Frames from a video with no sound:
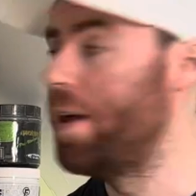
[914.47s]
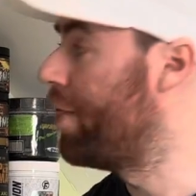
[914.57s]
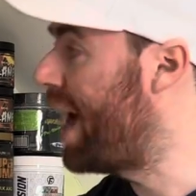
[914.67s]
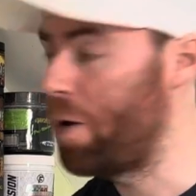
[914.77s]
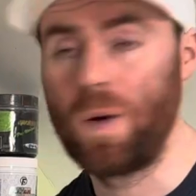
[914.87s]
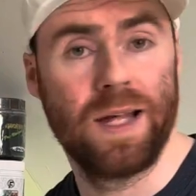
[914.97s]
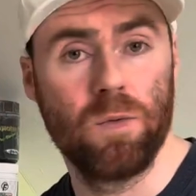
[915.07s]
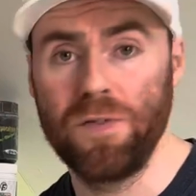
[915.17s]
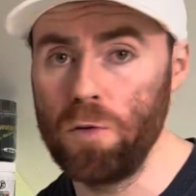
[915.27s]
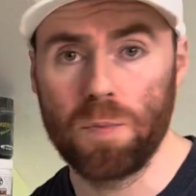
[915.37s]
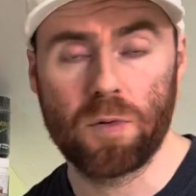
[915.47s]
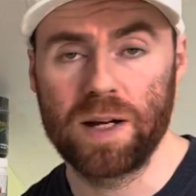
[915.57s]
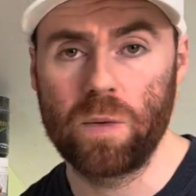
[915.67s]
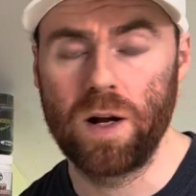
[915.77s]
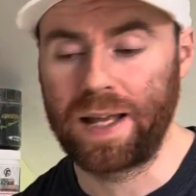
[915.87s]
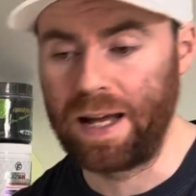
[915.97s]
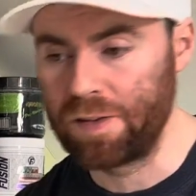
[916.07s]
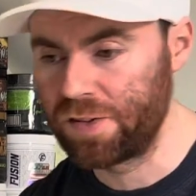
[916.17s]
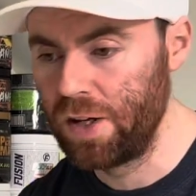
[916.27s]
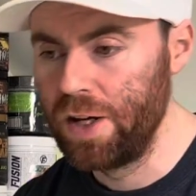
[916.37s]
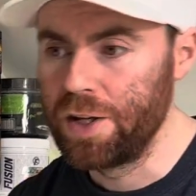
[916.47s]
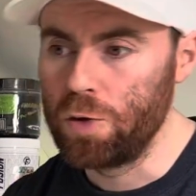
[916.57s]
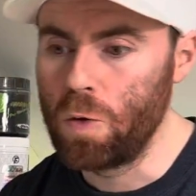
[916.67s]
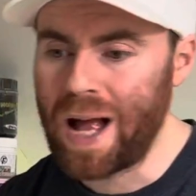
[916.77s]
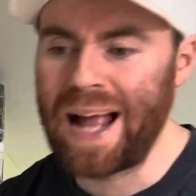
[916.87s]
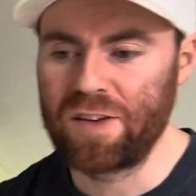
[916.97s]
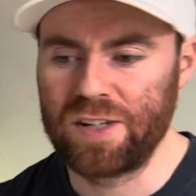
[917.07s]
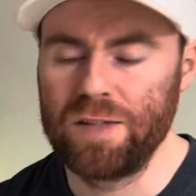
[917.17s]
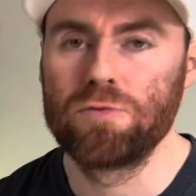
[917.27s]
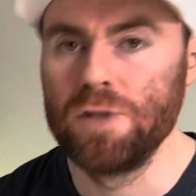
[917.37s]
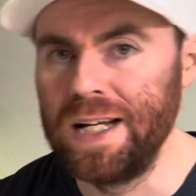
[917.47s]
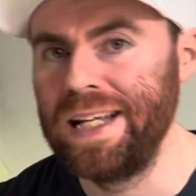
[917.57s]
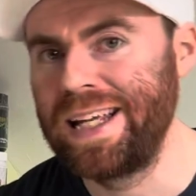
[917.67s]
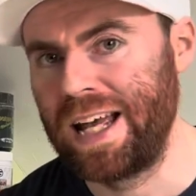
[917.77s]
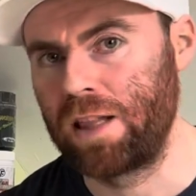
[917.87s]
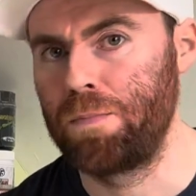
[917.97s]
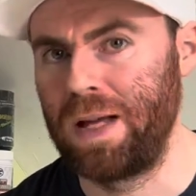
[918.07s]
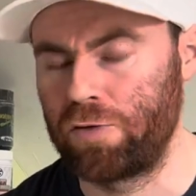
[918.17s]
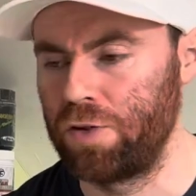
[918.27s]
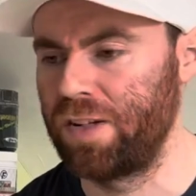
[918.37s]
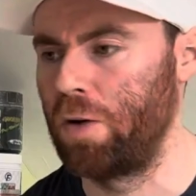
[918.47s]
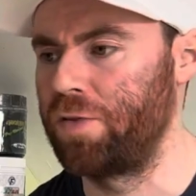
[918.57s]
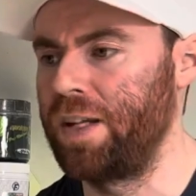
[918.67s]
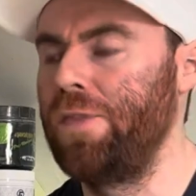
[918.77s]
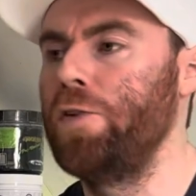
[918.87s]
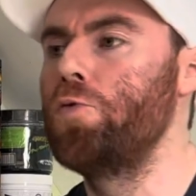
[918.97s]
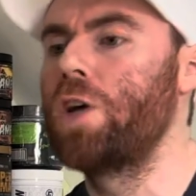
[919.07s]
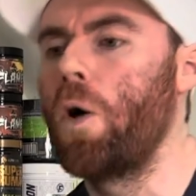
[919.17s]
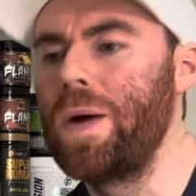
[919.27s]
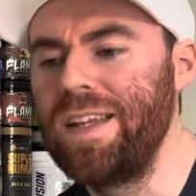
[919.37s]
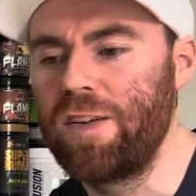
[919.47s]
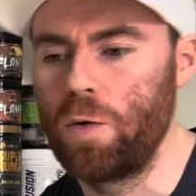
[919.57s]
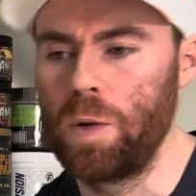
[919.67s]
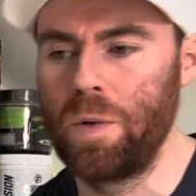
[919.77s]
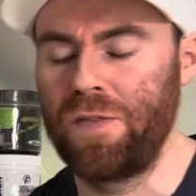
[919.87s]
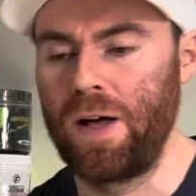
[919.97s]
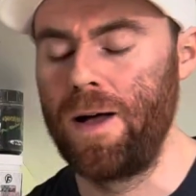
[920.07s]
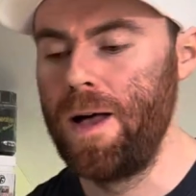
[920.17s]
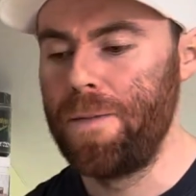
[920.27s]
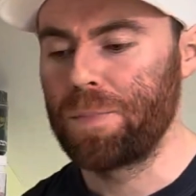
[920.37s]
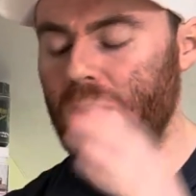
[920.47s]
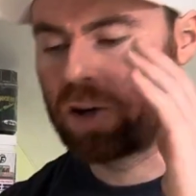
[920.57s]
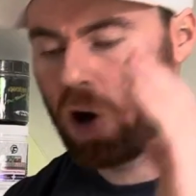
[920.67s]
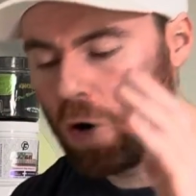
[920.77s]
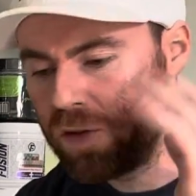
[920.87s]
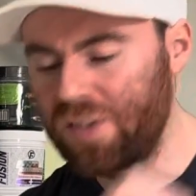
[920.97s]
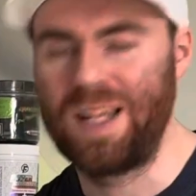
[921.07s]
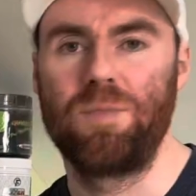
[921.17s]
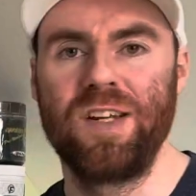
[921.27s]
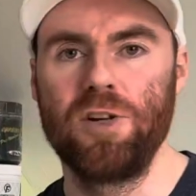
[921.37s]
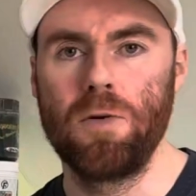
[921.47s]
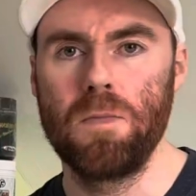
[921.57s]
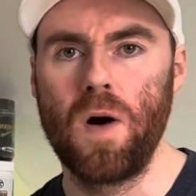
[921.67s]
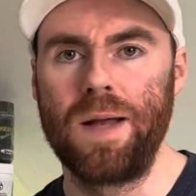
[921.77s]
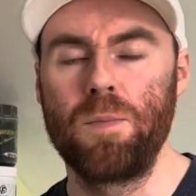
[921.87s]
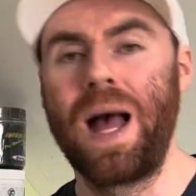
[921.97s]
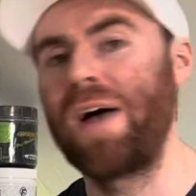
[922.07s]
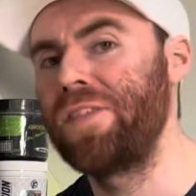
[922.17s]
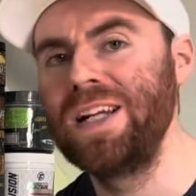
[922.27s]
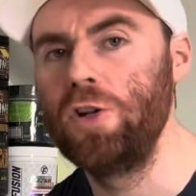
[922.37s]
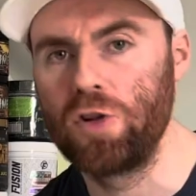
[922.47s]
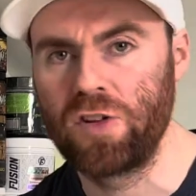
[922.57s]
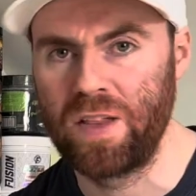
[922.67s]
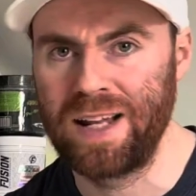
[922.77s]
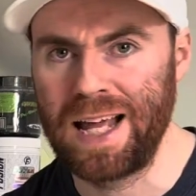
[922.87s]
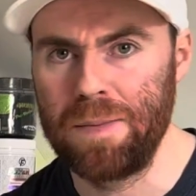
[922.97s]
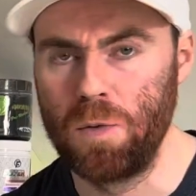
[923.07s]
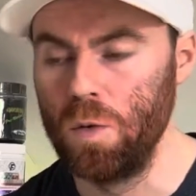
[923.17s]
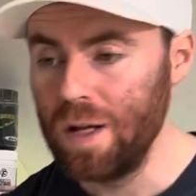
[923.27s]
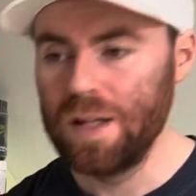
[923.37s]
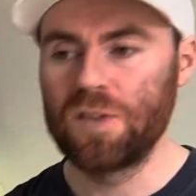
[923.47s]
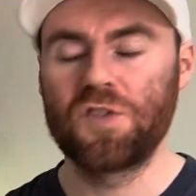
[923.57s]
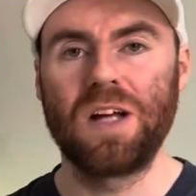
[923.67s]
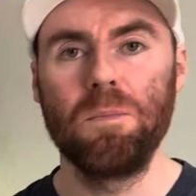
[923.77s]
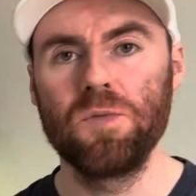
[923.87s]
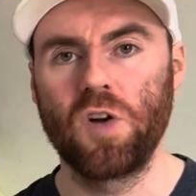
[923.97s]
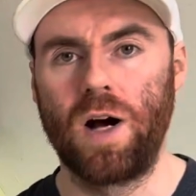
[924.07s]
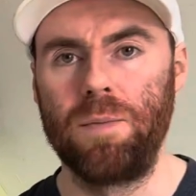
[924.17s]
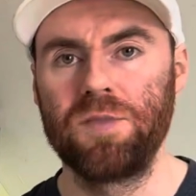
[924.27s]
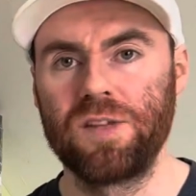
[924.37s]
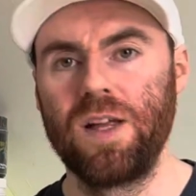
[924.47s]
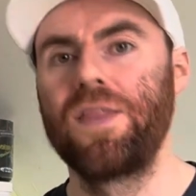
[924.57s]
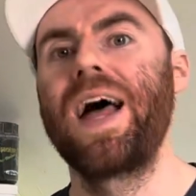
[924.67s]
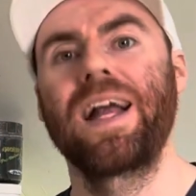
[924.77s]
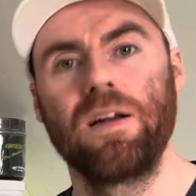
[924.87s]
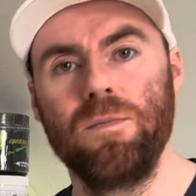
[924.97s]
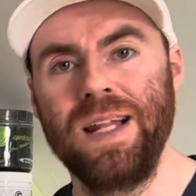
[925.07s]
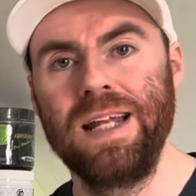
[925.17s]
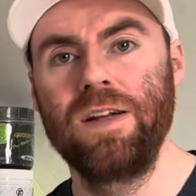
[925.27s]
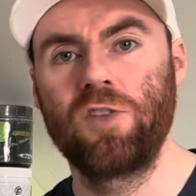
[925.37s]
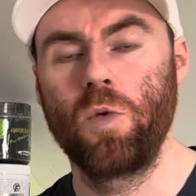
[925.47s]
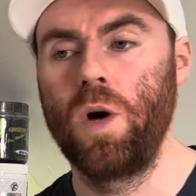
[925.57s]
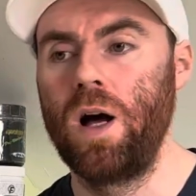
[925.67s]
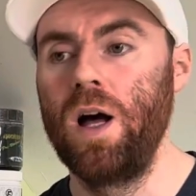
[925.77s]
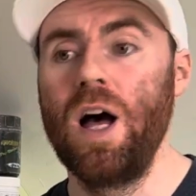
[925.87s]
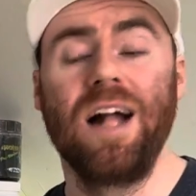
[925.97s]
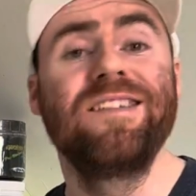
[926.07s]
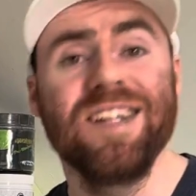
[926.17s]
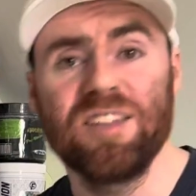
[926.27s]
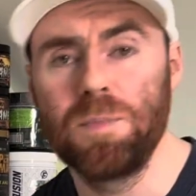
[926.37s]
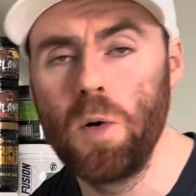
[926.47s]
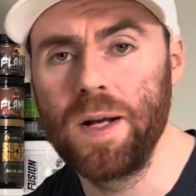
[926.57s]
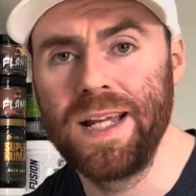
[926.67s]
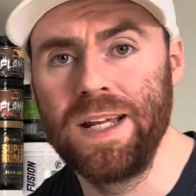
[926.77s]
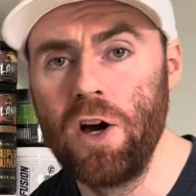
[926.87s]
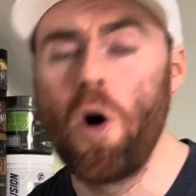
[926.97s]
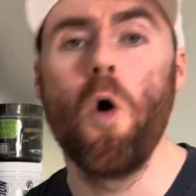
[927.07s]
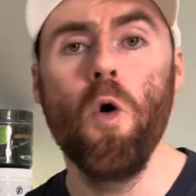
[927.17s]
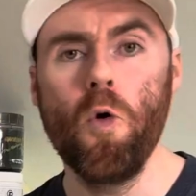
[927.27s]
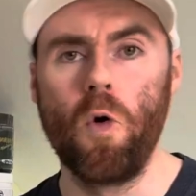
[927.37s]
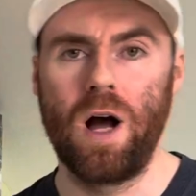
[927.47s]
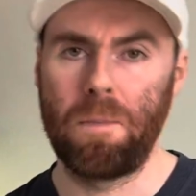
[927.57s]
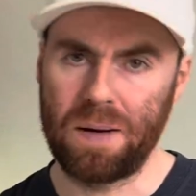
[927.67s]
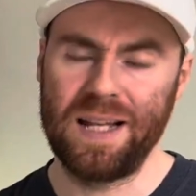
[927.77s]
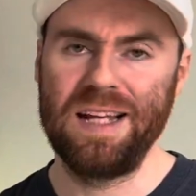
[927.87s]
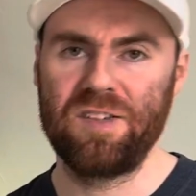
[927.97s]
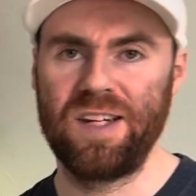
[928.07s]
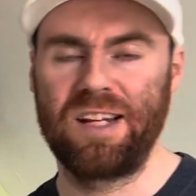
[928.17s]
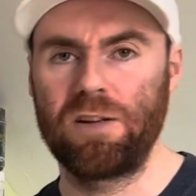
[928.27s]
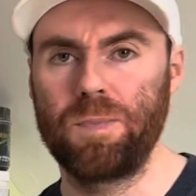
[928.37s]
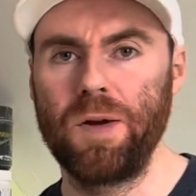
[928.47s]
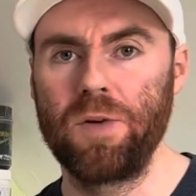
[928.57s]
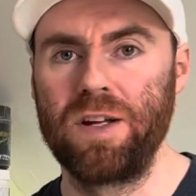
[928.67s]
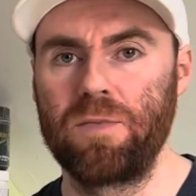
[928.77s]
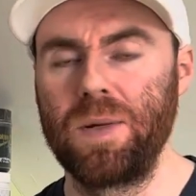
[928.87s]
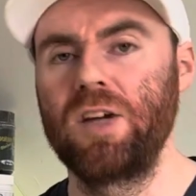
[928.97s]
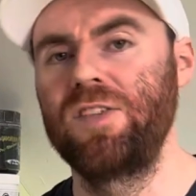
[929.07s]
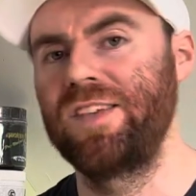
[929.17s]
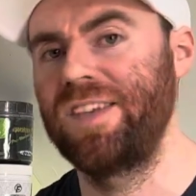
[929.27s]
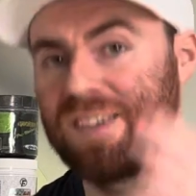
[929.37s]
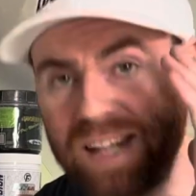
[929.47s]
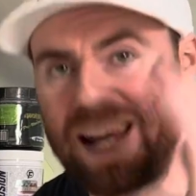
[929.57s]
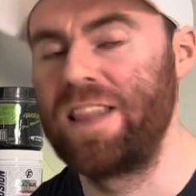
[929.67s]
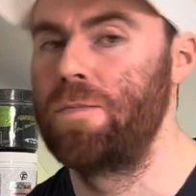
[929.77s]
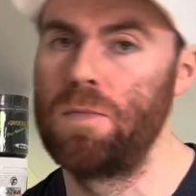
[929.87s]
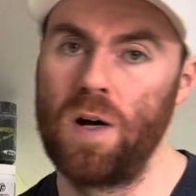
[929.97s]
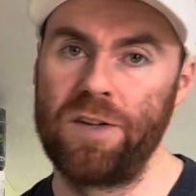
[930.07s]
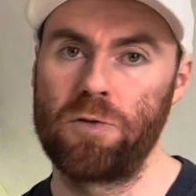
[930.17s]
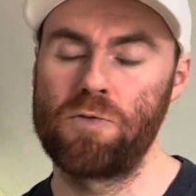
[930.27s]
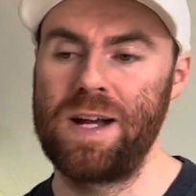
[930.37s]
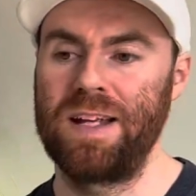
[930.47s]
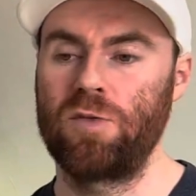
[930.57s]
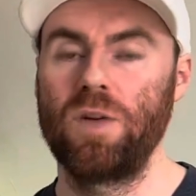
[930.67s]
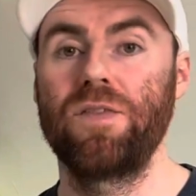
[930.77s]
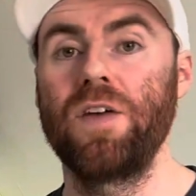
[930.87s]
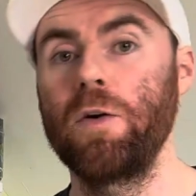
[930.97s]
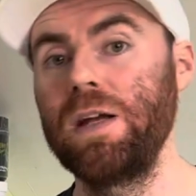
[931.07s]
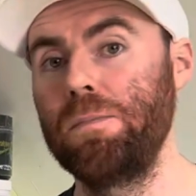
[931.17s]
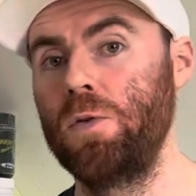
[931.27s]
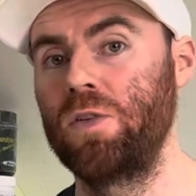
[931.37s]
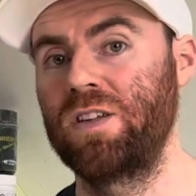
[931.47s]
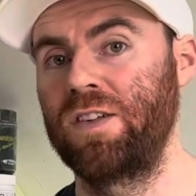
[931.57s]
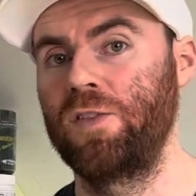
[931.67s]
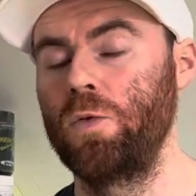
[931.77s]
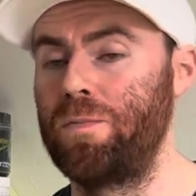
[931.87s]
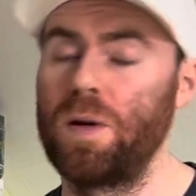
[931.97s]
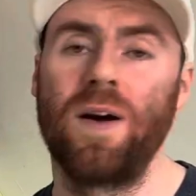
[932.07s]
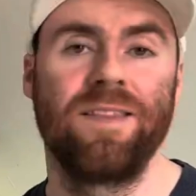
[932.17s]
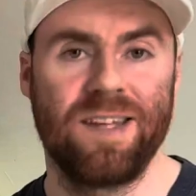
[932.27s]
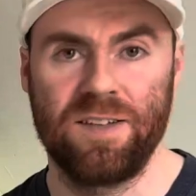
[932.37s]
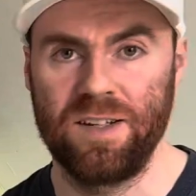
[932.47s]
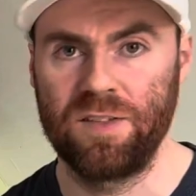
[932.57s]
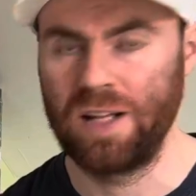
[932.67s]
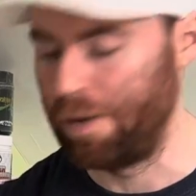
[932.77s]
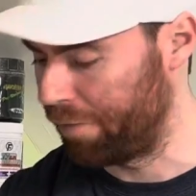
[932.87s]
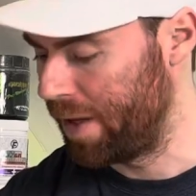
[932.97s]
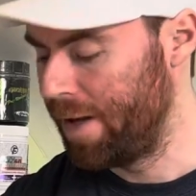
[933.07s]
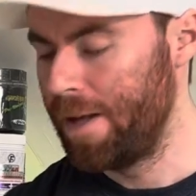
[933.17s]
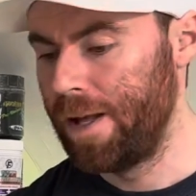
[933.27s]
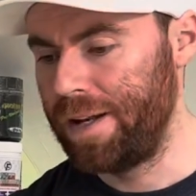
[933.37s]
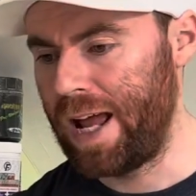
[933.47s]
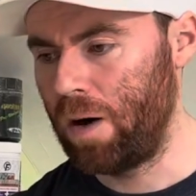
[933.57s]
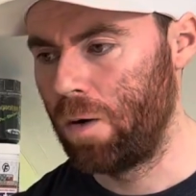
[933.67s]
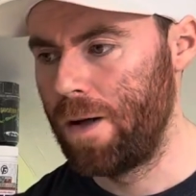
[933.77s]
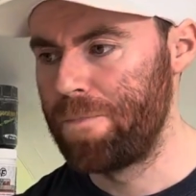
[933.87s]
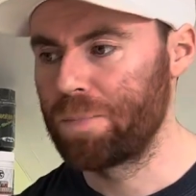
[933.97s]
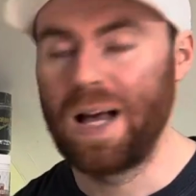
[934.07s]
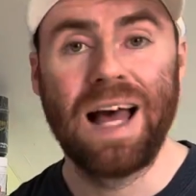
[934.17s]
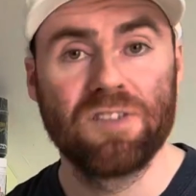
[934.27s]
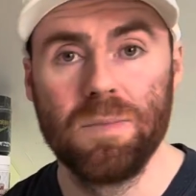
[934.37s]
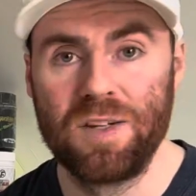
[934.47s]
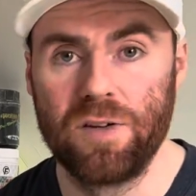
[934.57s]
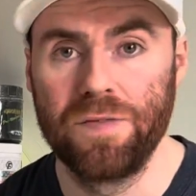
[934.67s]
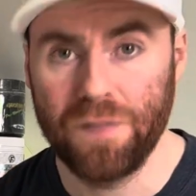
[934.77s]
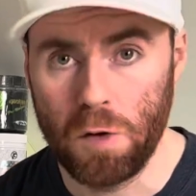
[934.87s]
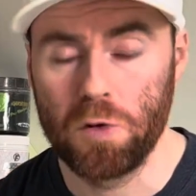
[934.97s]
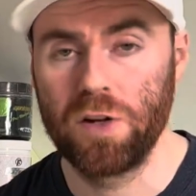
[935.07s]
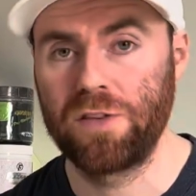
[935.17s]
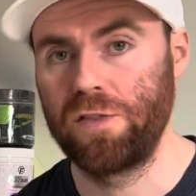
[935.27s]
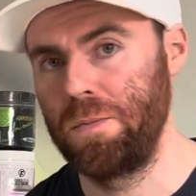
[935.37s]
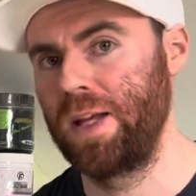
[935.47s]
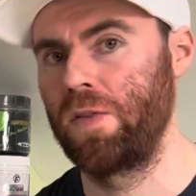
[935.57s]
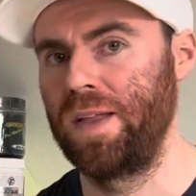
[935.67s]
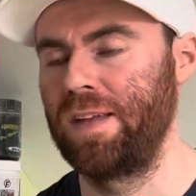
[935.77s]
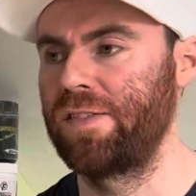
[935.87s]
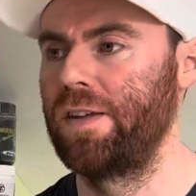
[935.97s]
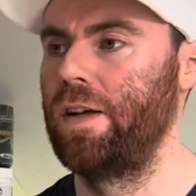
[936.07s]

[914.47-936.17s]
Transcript: that way, with all the pre-workouts, you will actually really get the best results. If you go into it with a concept in your mind, having looked at the label, sometimes that can lead to a disappointing or a pleasing experience because it's set in the mind already. So it's very important to sort of blind test this stuff. Now, as I mentioned, focus for me on this,